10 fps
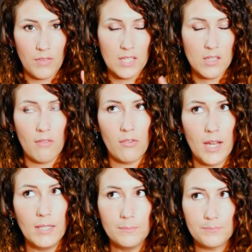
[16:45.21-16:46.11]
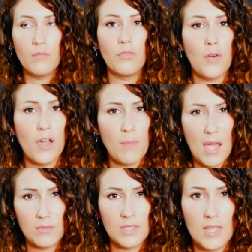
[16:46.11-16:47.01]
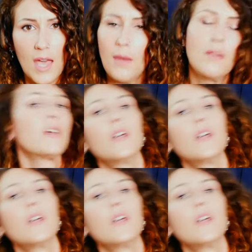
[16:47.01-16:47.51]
face covering, for £5, and that